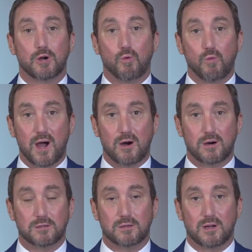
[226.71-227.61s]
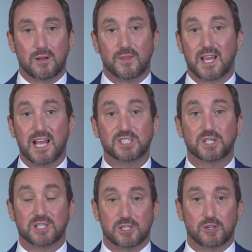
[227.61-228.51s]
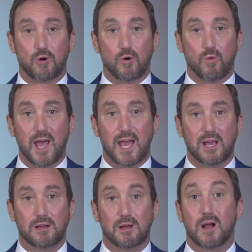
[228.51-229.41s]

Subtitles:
Well, the case doesn't go away.